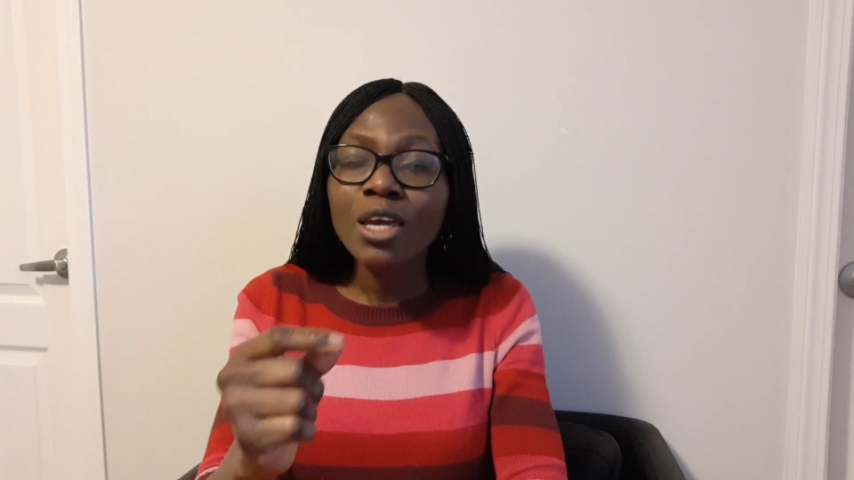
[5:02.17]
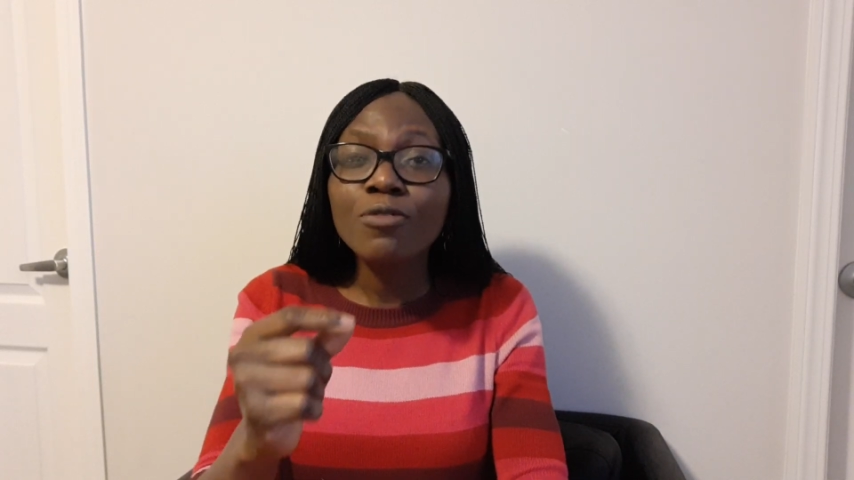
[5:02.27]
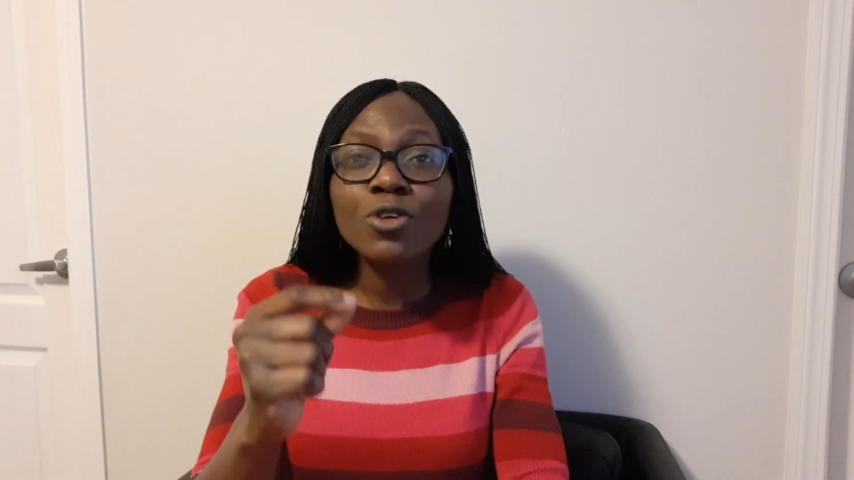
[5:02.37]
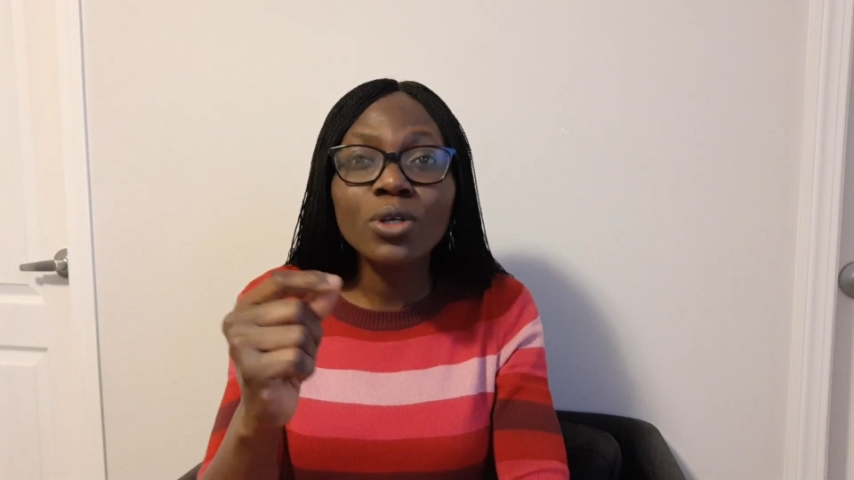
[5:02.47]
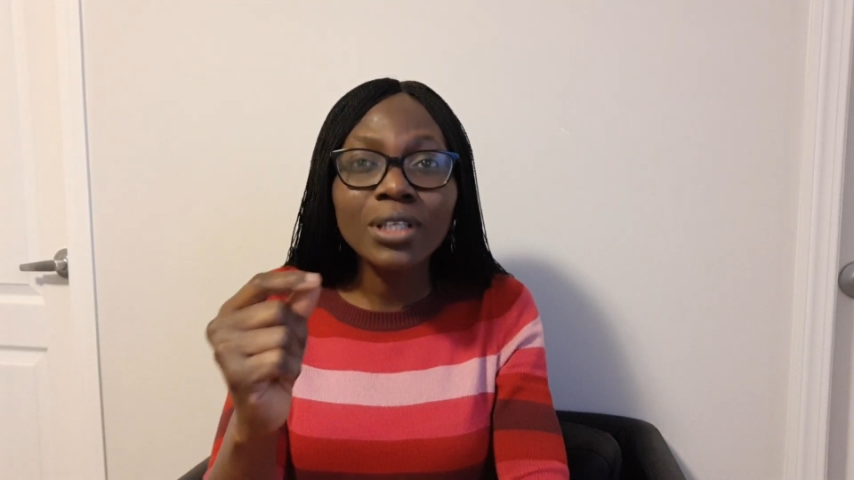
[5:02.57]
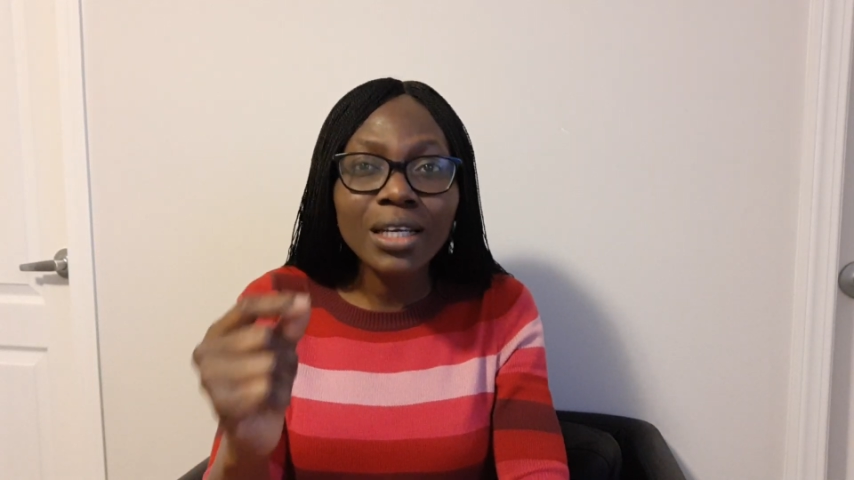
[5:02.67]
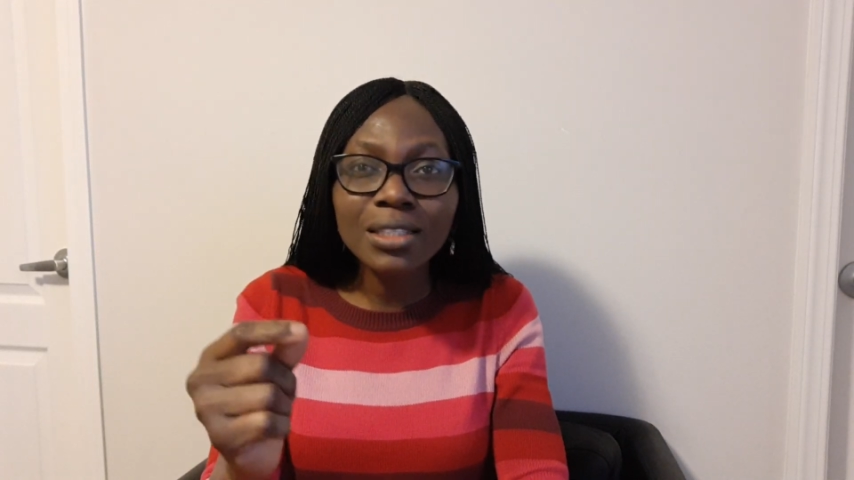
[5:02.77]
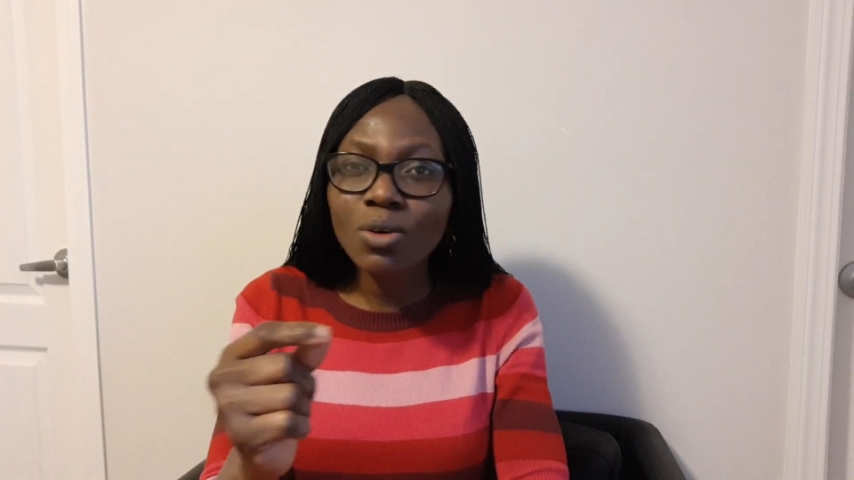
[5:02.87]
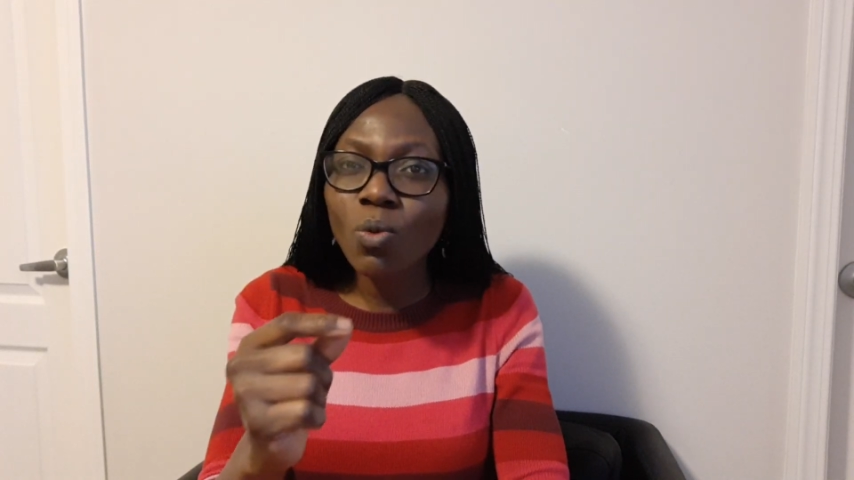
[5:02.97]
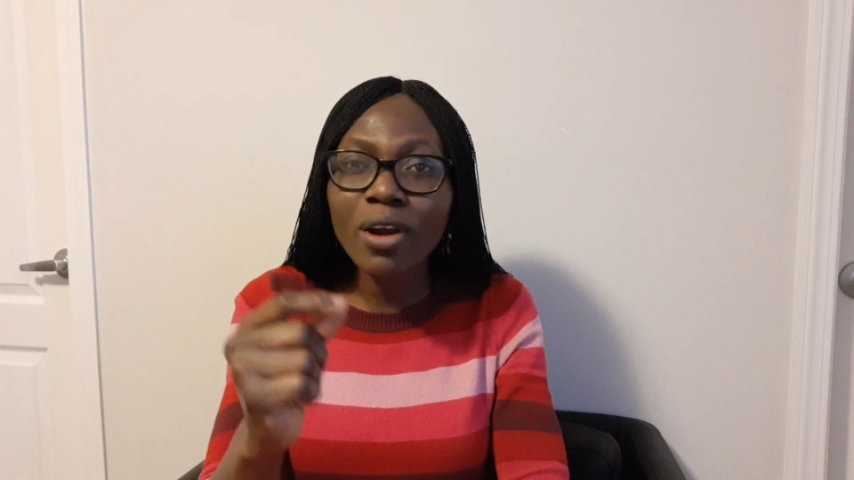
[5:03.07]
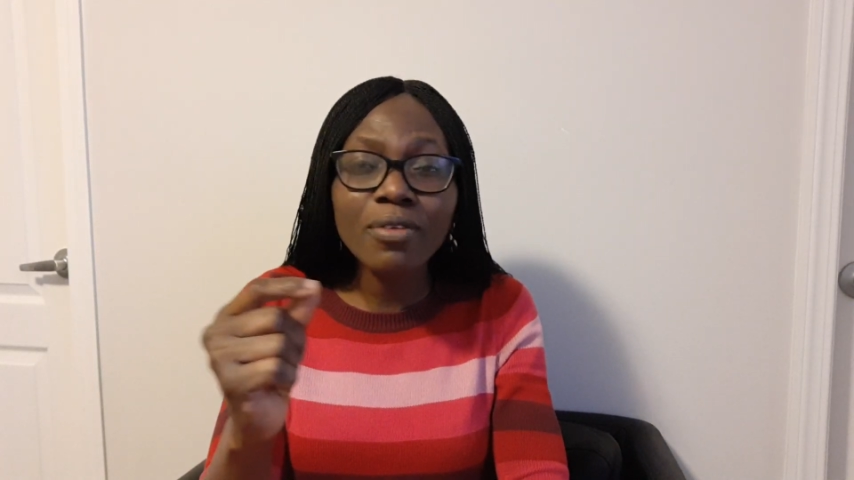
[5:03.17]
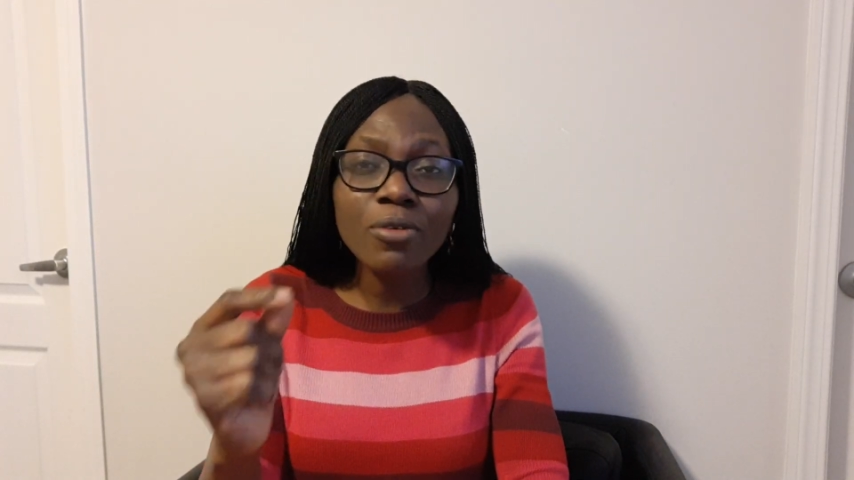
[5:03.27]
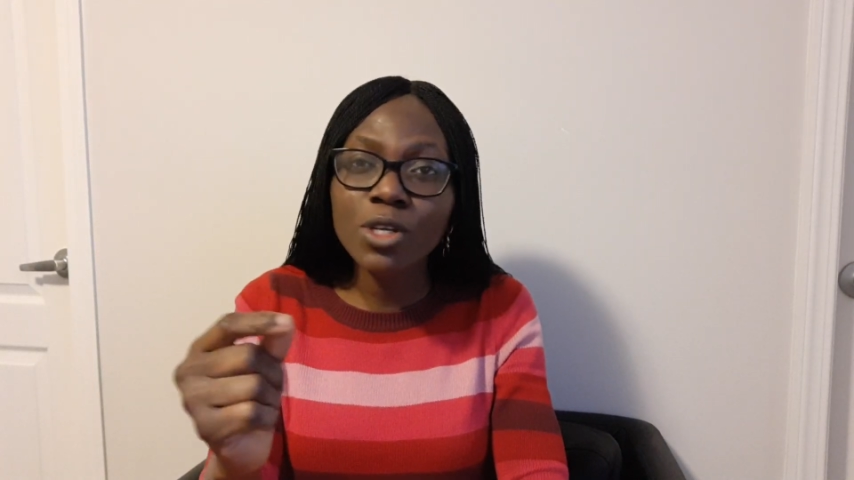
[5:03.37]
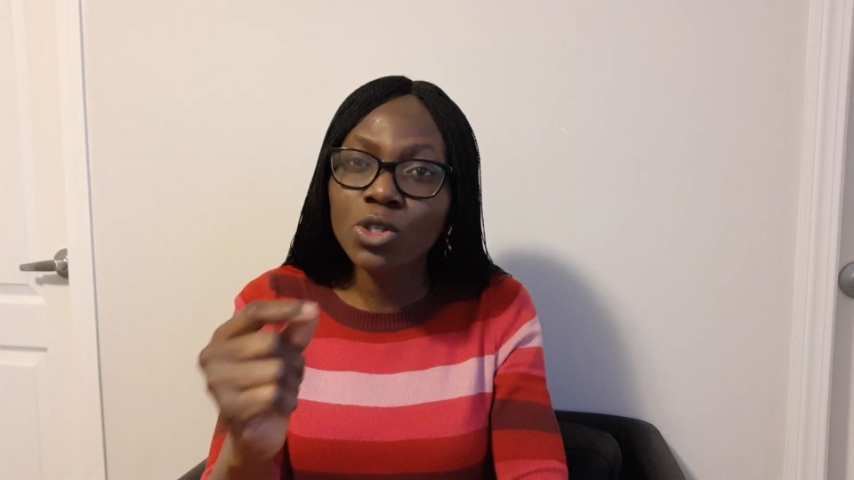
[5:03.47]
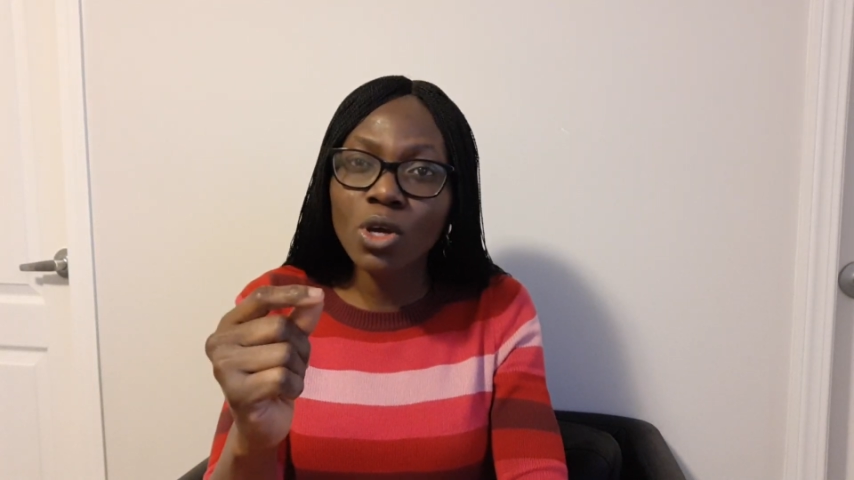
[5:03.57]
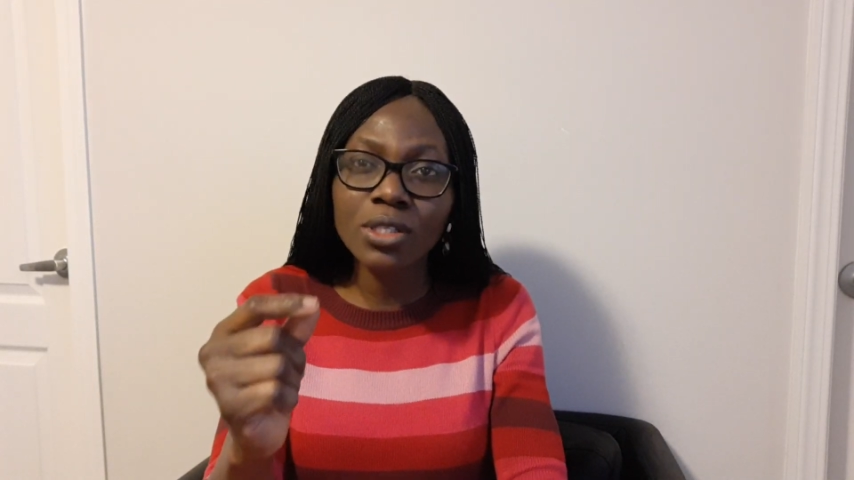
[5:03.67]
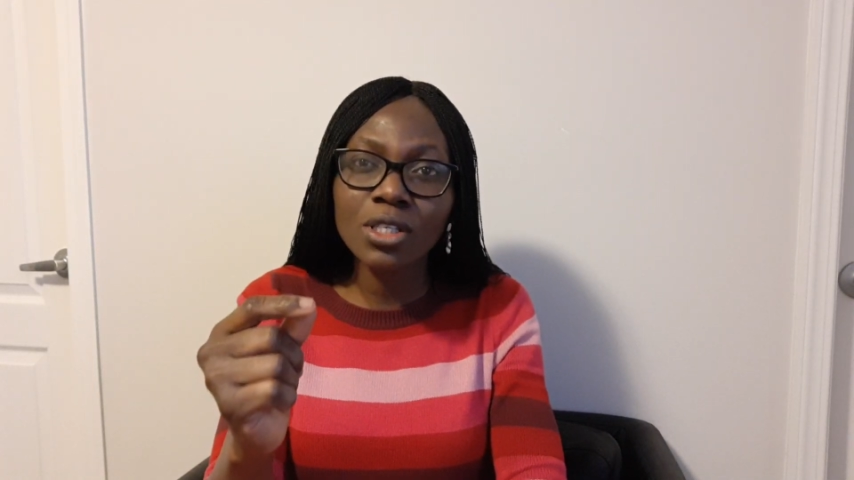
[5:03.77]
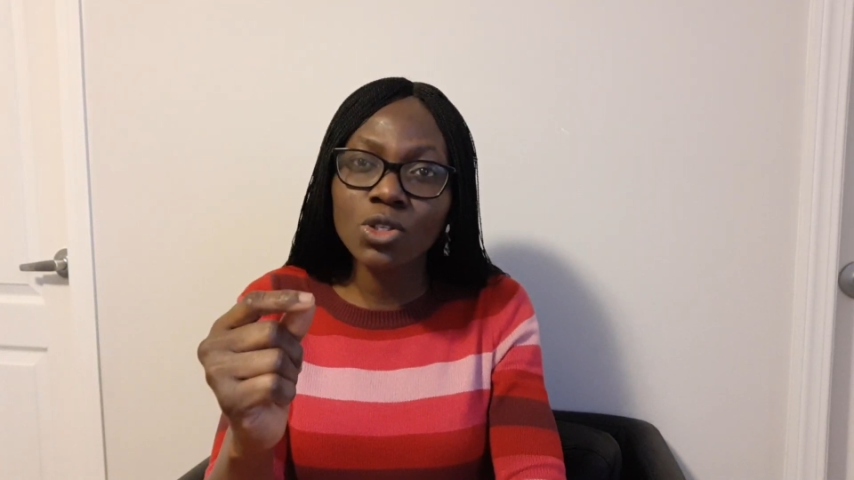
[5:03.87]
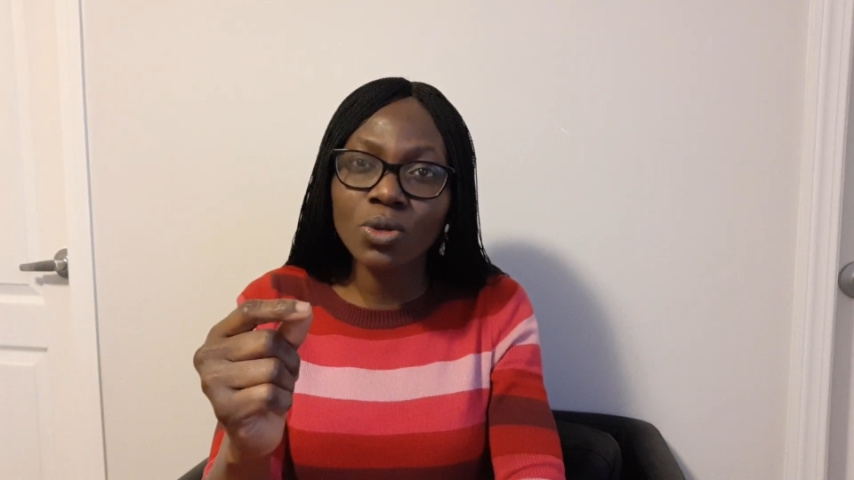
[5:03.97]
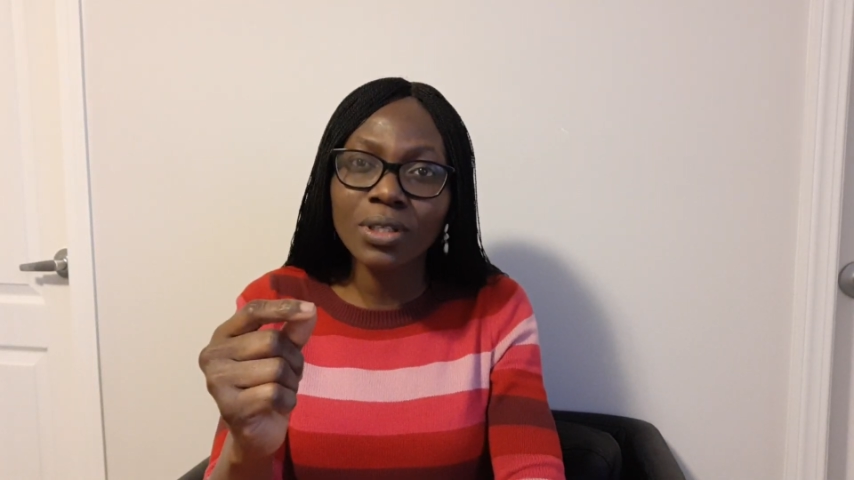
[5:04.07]
If you need whatever
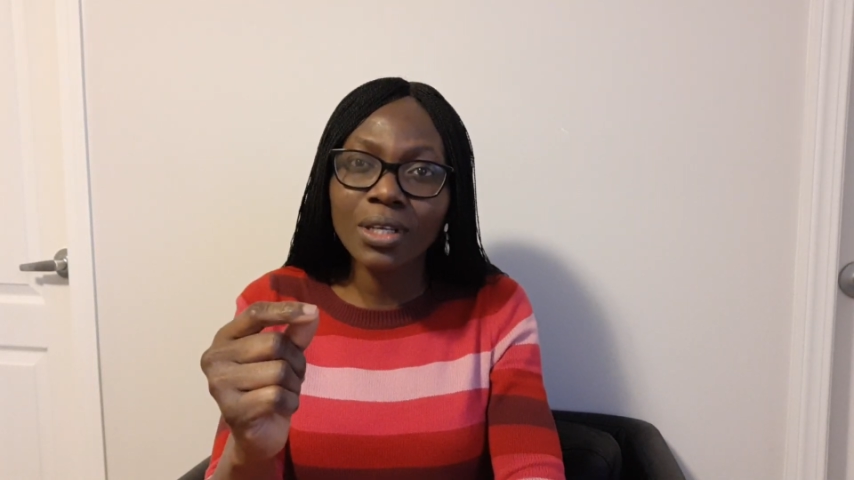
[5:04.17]
resources you